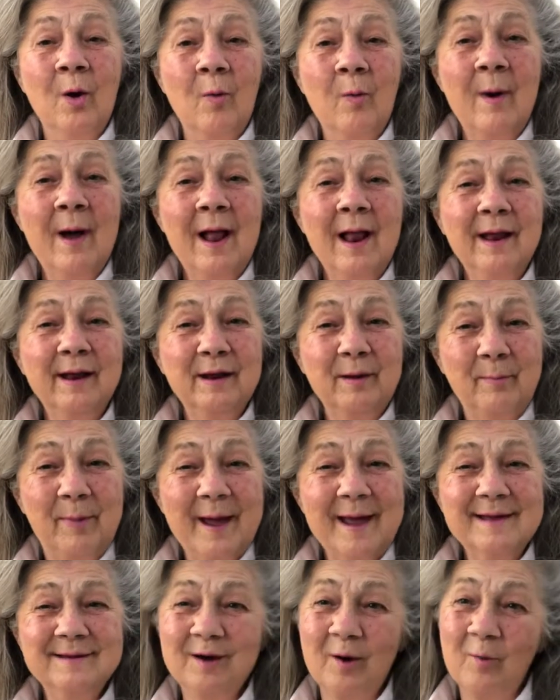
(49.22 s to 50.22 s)
well, it
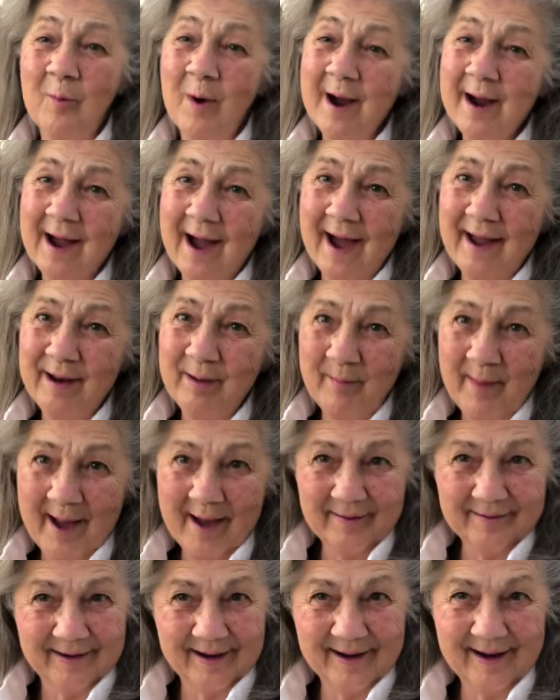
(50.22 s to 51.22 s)
depends on what kind of
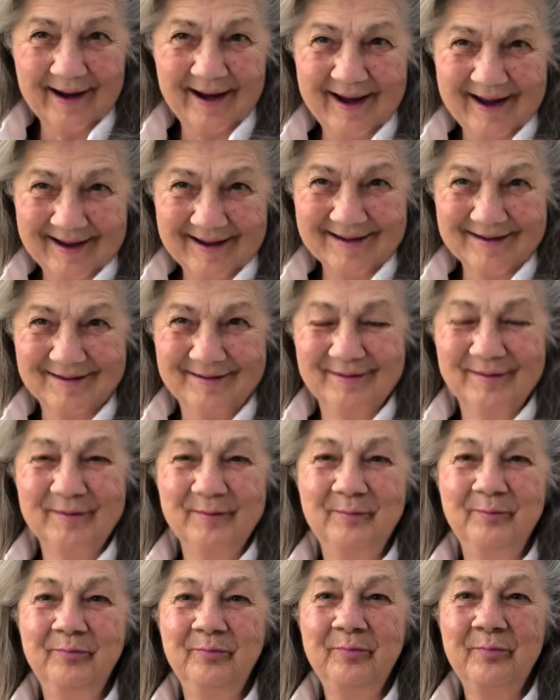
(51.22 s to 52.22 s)
mountain it is.
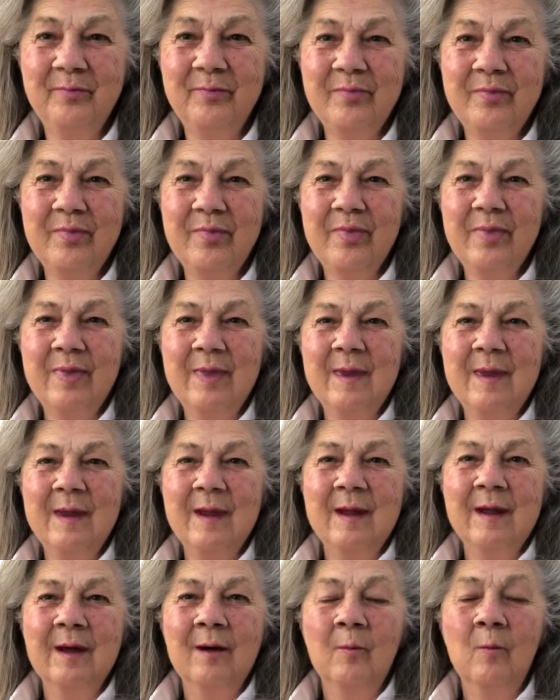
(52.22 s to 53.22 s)

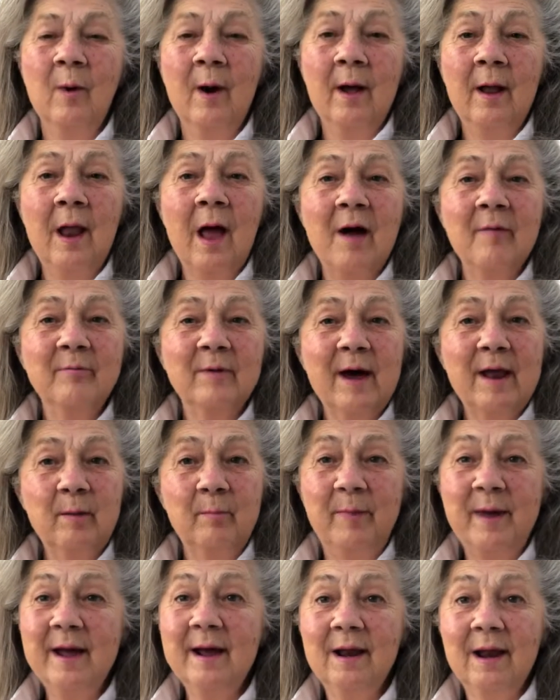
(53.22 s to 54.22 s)
Well, I've got a
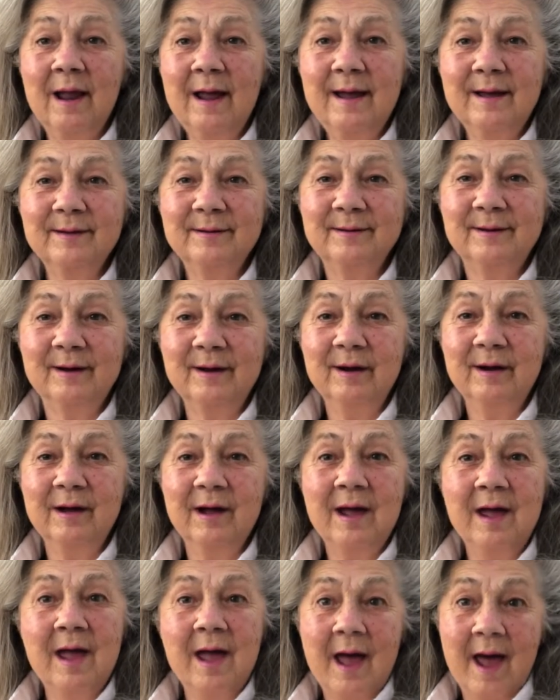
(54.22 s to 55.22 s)
big list
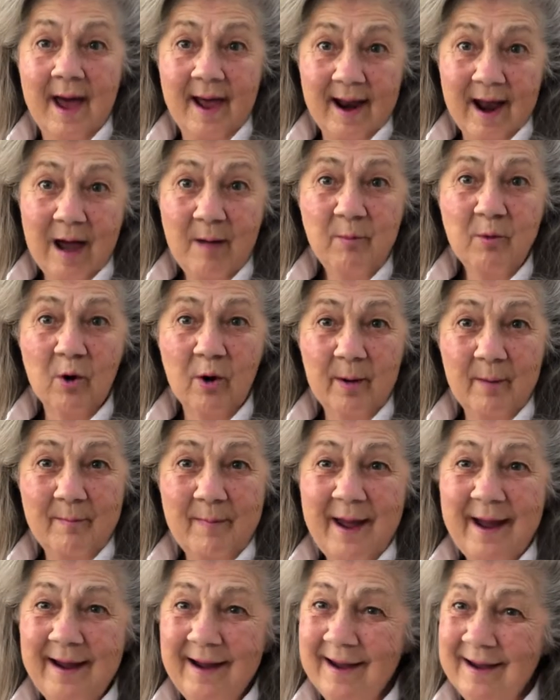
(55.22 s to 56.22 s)
and I'm going to
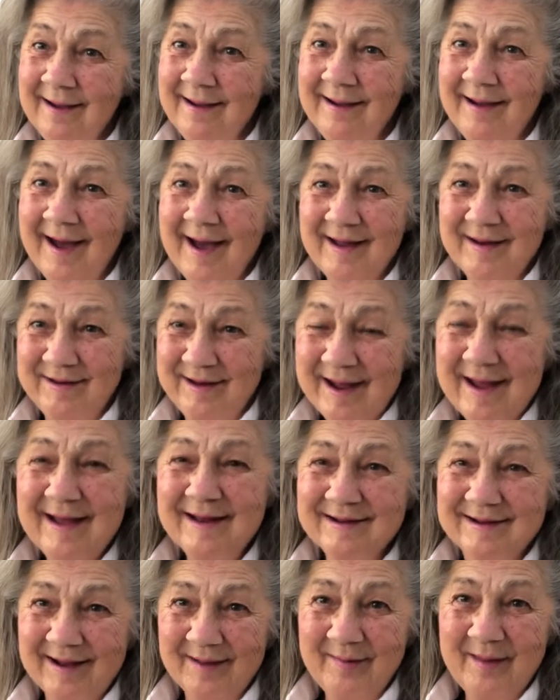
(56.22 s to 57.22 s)
make a
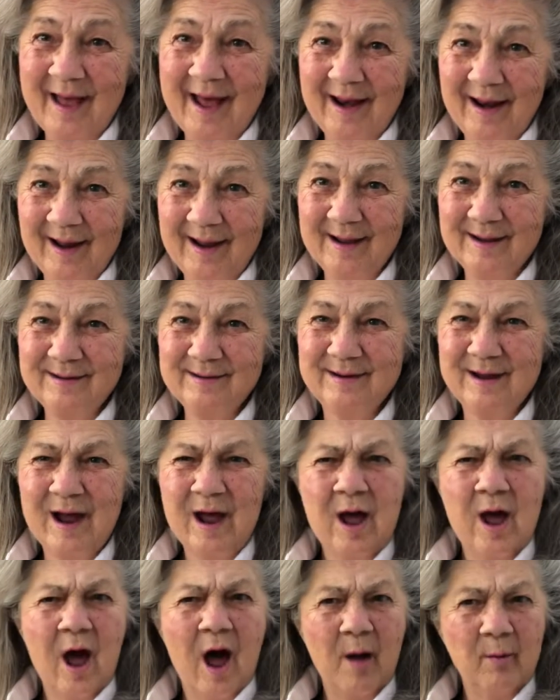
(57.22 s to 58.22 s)
dent in that list
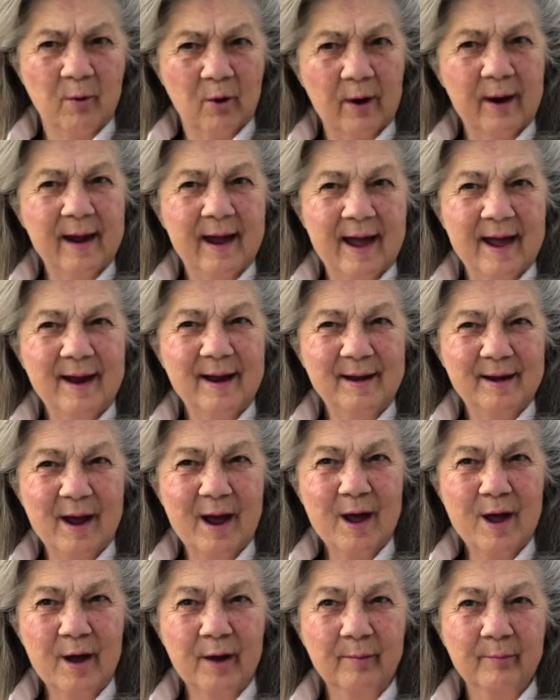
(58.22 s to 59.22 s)
I'm going to get it
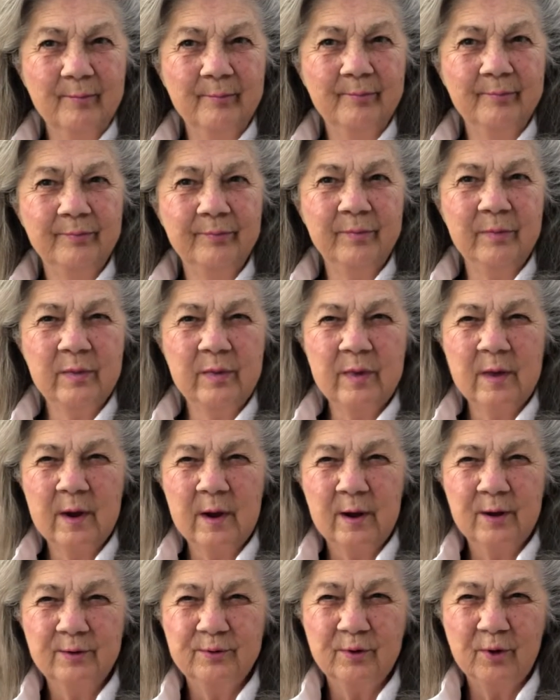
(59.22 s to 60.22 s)
done.
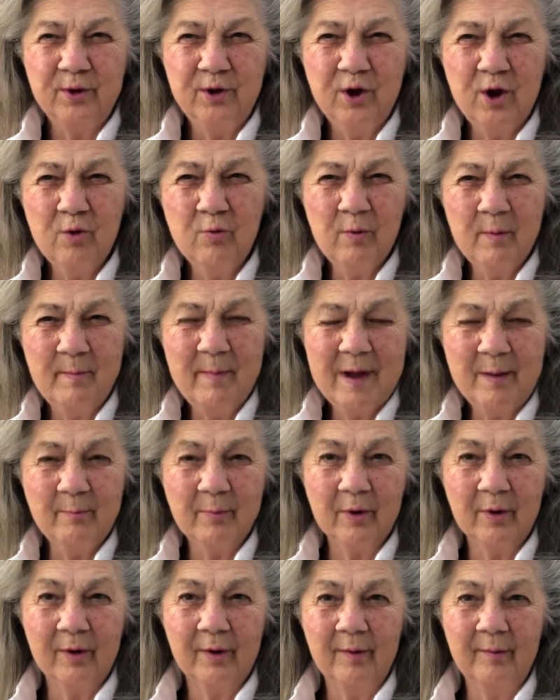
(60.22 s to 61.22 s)
So you
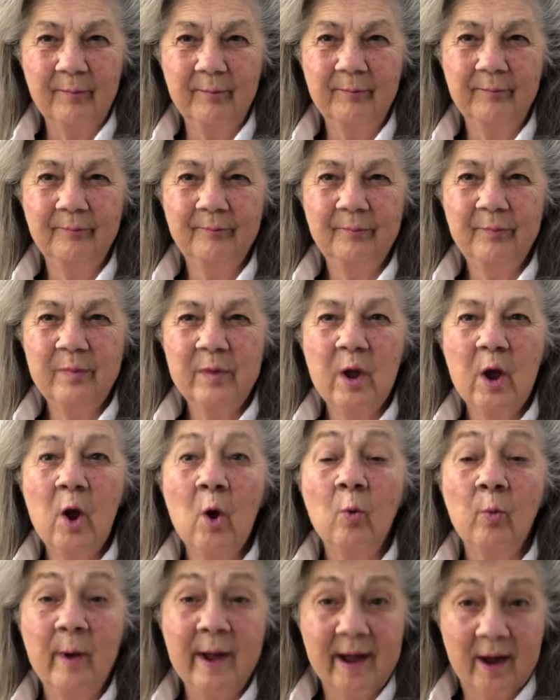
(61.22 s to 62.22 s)
remember,
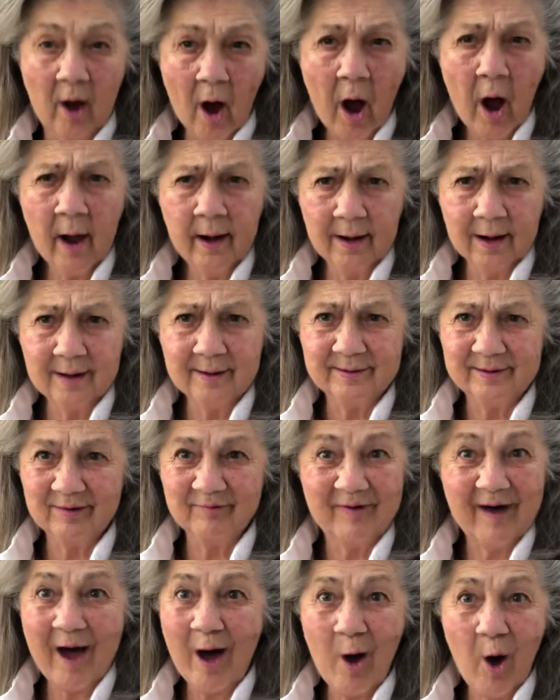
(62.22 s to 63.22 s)
regardless
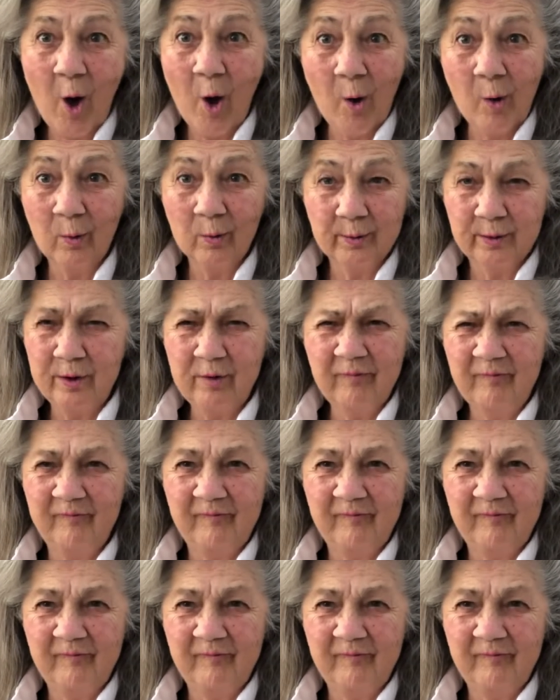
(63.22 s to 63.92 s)
of how old you